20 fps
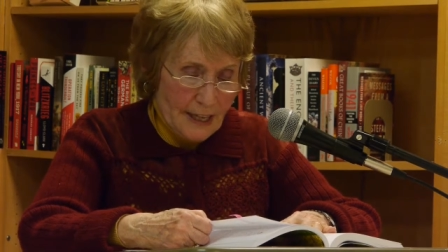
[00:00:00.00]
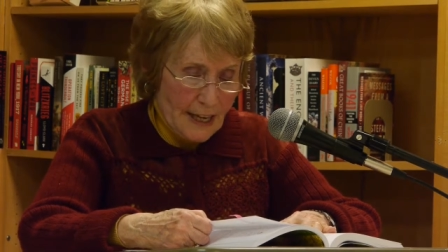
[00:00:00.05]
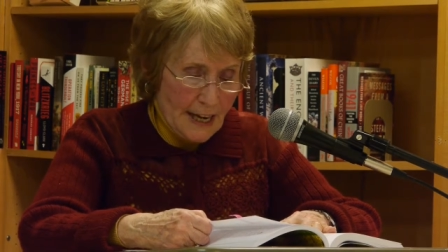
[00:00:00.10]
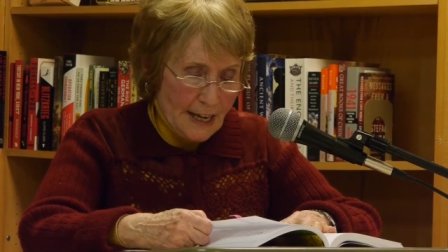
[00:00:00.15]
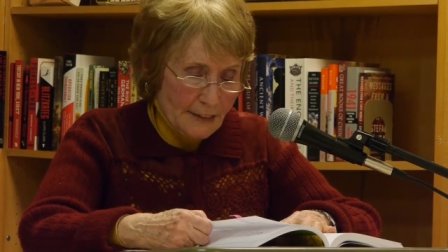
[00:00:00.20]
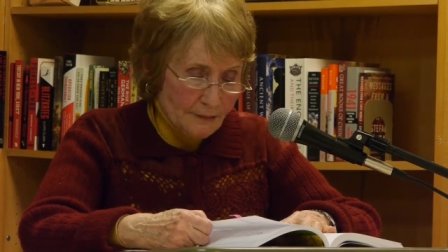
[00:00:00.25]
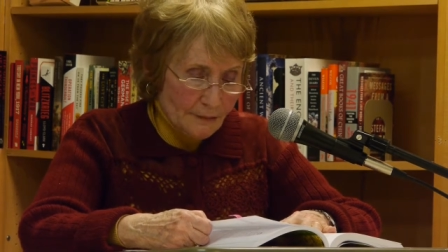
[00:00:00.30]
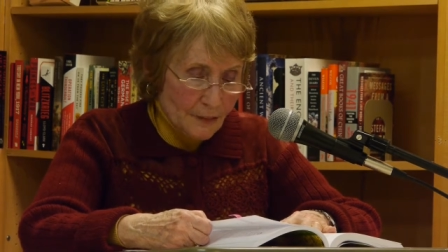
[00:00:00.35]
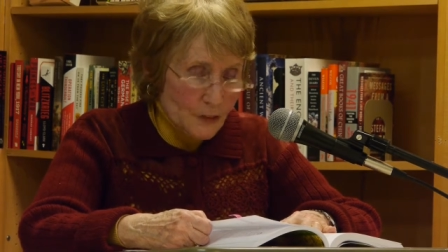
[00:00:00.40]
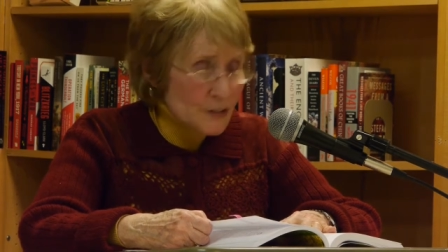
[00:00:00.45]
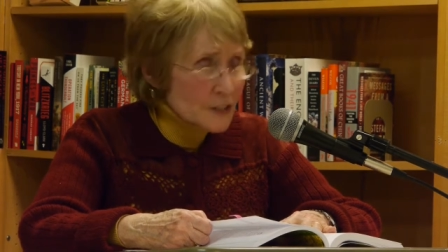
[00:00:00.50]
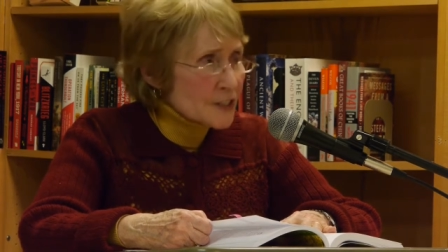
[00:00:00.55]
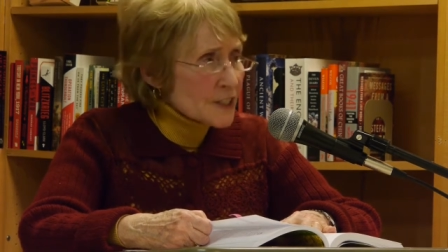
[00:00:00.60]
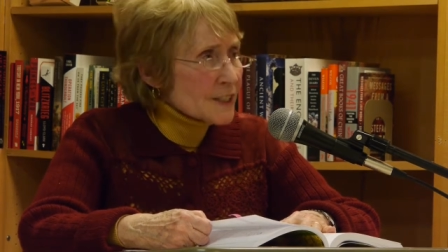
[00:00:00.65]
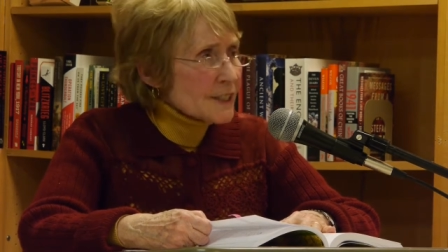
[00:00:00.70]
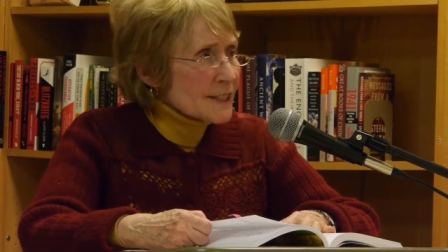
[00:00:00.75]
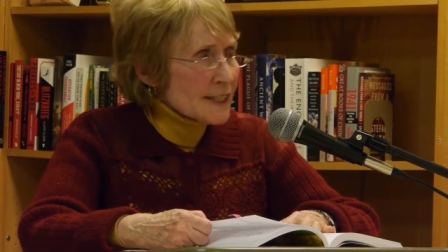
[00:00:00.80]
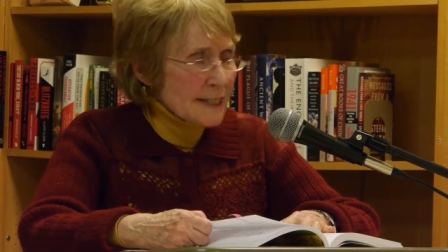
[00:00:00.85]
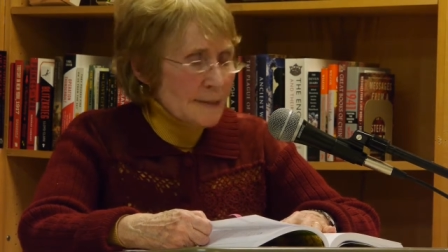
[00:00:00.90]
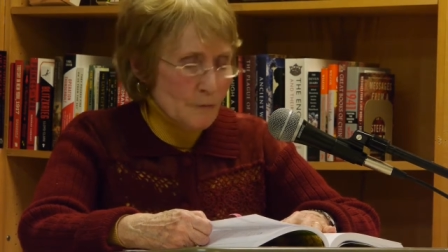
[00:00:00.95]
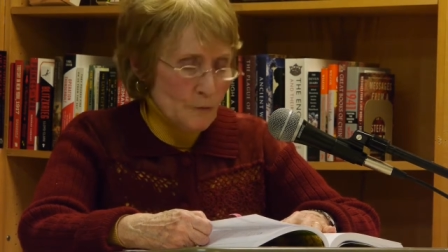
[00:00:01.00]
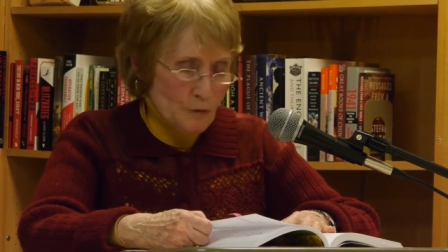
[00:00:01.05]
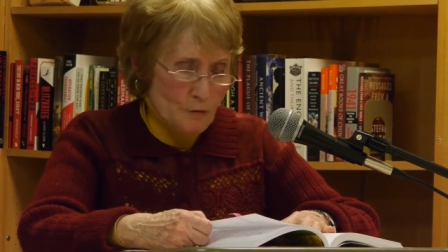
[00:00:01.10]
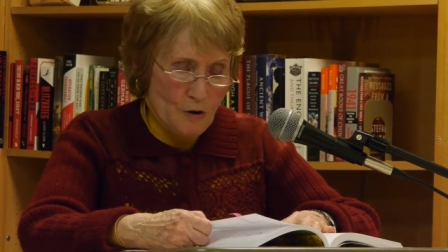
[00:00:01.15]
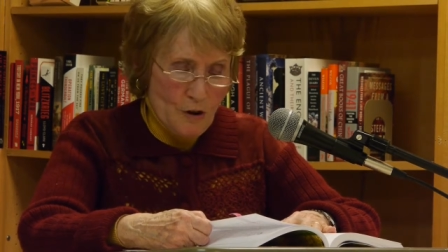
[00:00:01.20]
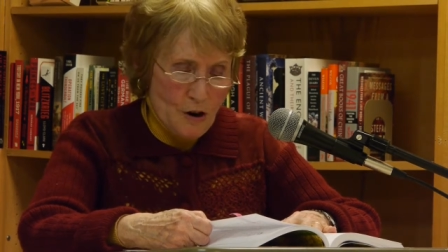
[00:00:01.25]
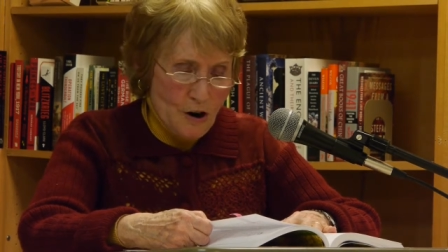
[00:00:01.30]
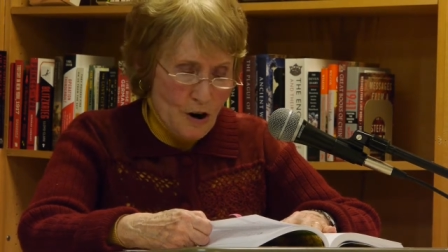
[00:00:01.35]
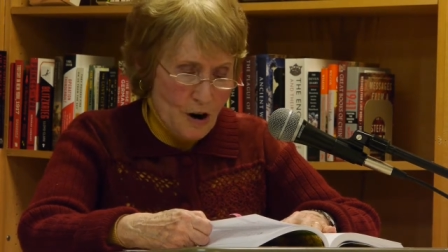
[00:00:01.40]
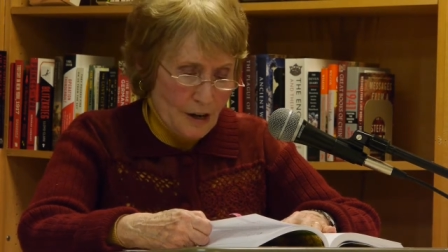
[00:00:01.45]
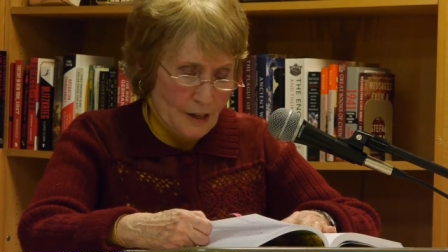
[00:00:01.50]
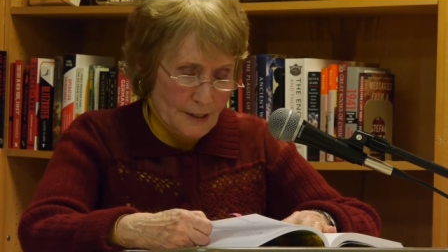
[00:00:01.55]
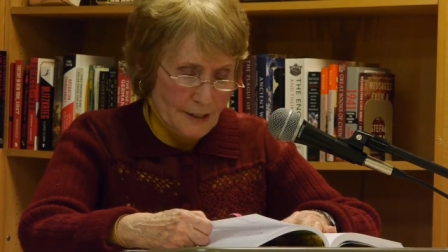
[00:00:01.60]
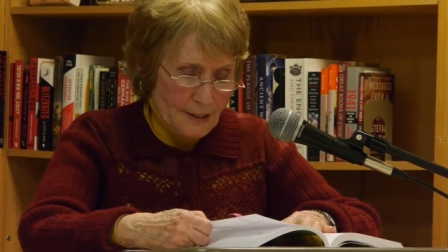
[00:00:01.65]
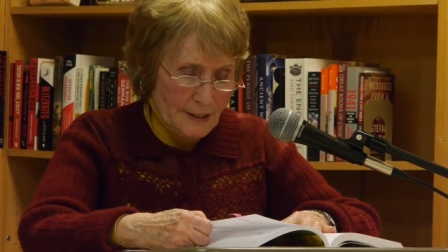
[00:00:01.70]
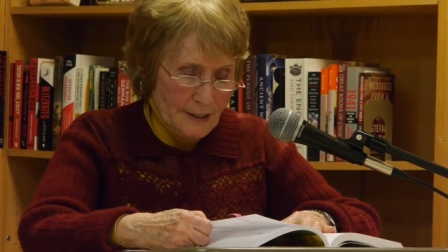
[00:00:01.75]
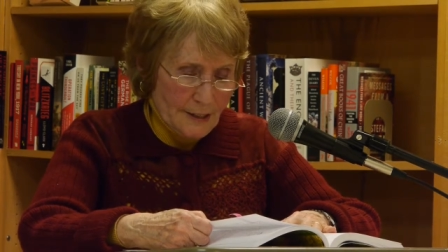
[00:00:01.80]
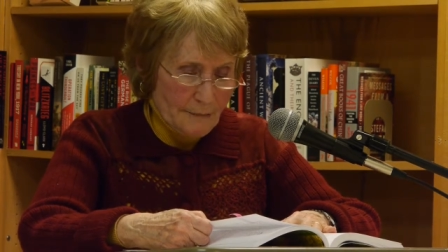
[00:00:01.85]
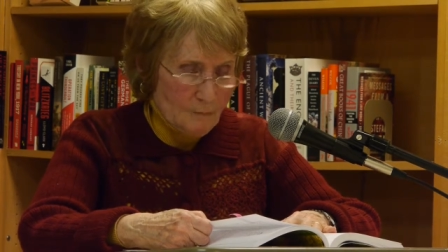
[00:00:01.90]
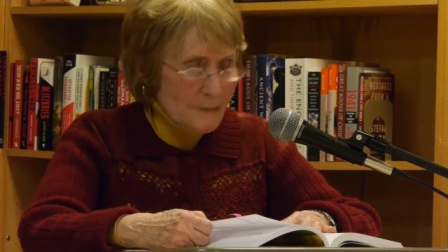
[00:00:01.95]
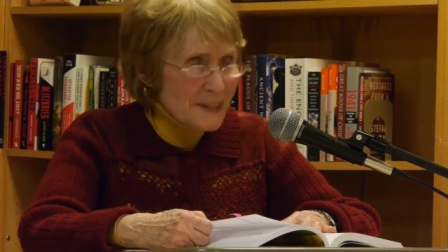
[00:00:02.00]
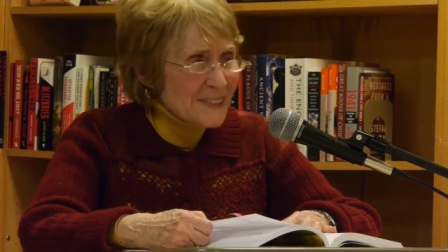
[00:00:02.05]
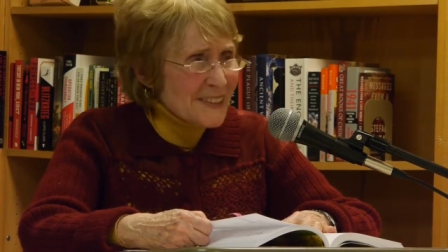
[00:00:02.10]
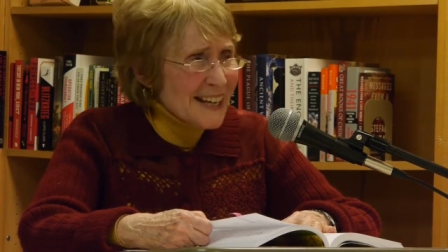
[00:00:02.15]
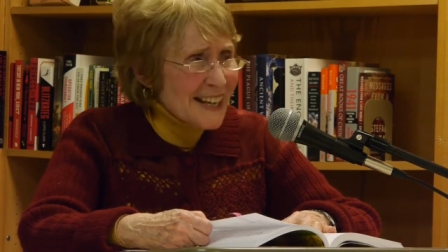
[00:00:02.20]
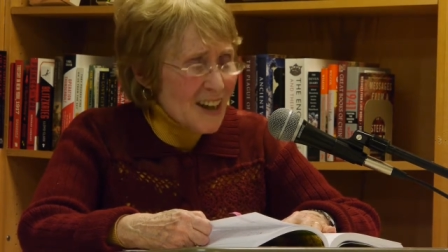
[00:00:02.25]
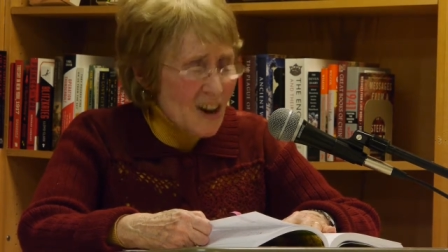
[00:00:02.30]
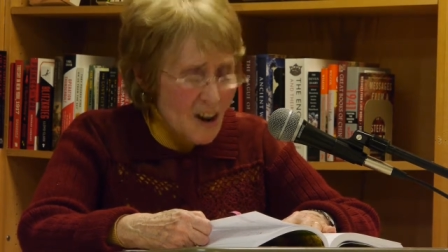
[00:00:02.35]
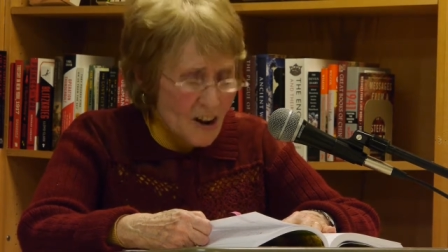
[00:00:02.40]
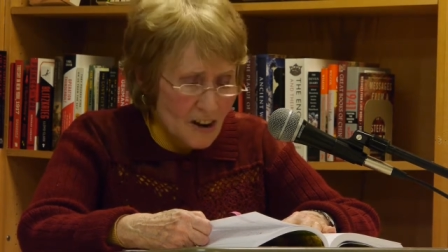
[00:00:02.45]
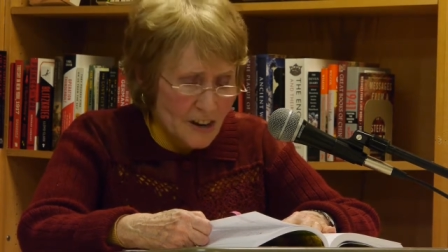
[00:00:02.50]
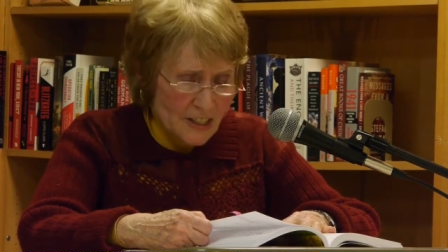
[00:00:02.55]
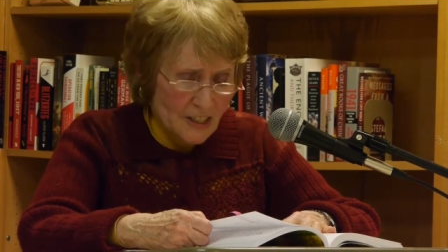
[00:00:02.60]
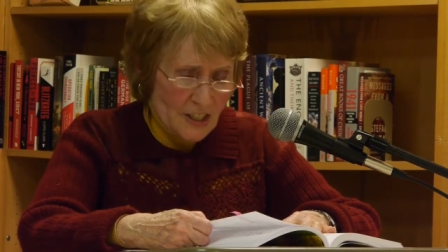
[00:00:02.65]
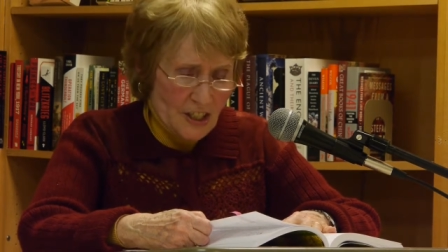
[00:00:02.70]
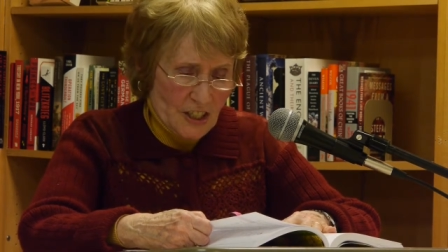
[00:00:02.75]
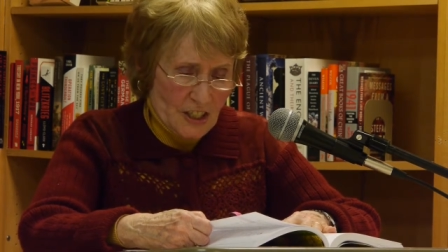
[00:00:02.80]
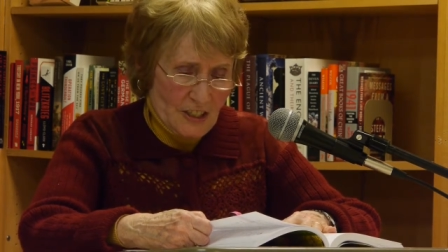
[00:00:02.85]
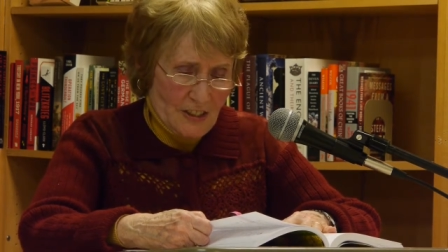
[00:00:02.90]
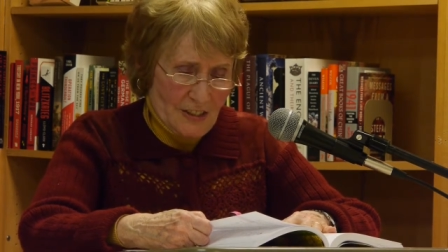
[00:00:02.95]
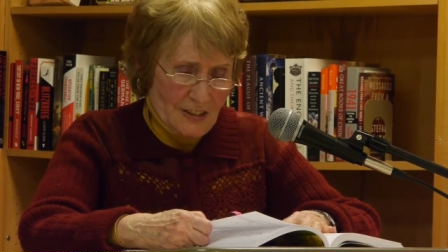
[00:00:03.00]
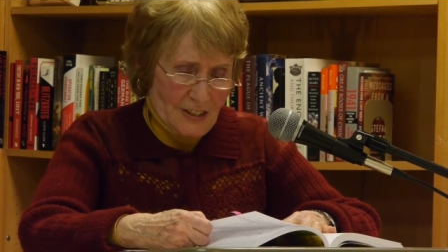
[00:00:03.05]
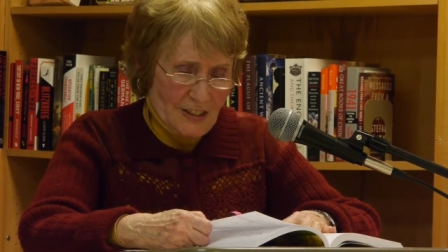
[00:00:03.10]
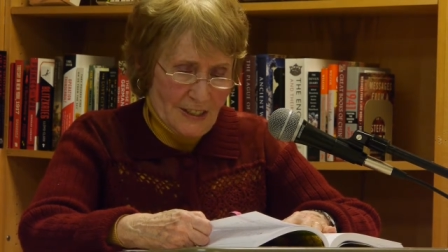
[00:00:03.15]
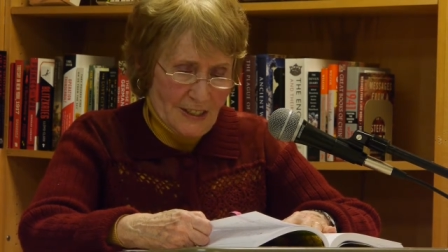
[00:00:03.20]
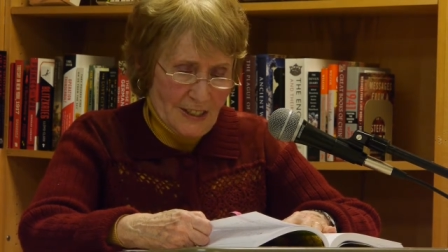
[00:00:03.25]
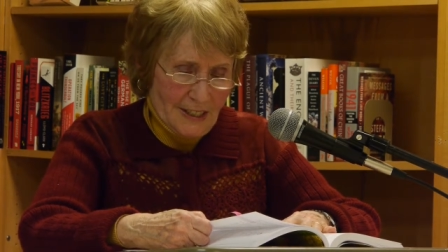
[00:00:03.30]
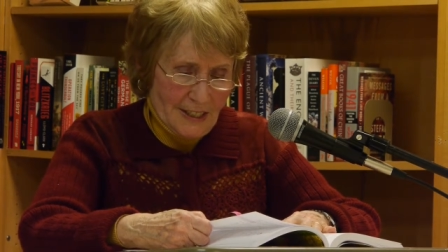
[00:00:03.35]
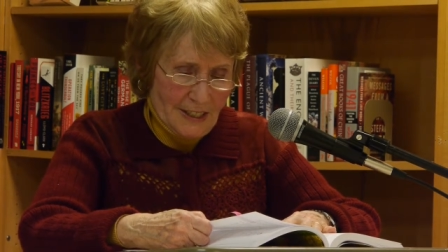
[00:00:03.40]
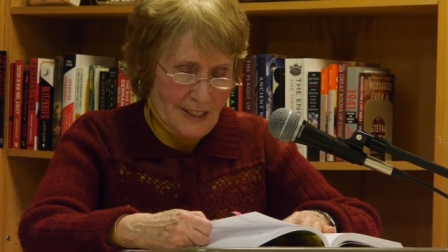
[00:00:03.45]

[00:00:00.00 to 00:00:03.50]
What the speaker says: At first it seemed wrong, but they are jerks,